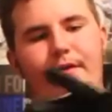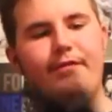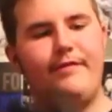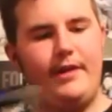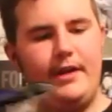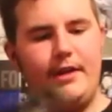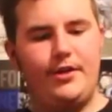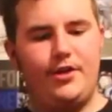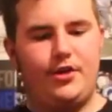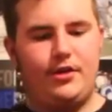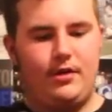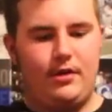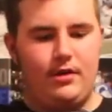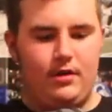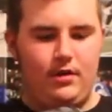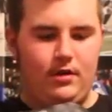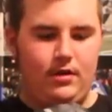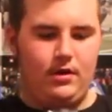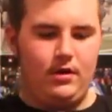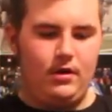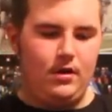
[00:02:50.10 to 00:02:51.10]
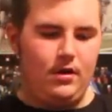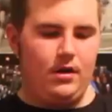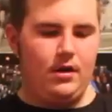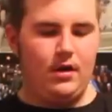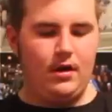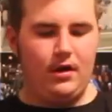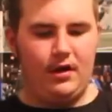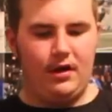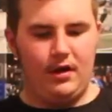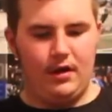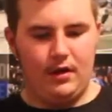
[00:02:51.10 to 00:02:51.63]
Beach.
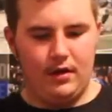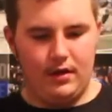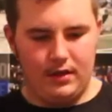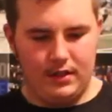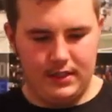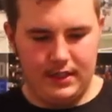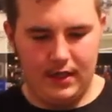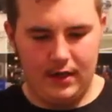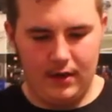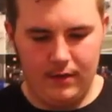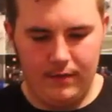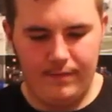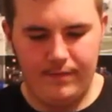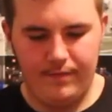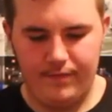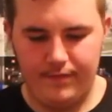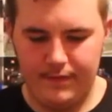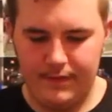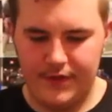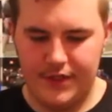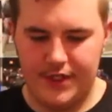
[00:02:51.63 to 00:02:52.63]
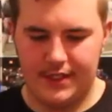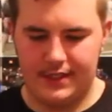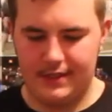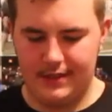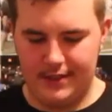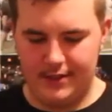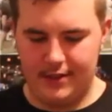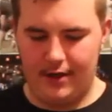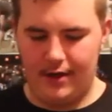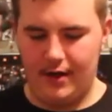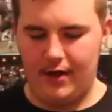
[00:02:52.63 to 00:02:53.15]
So just to
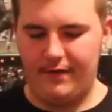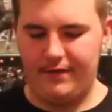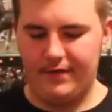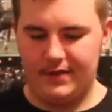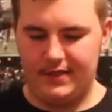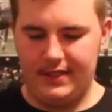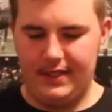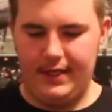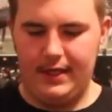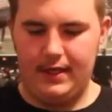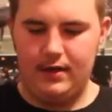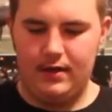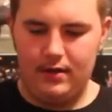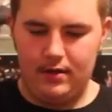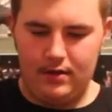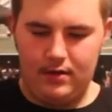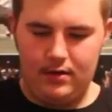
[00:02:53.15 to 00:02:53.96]
start off, we'll see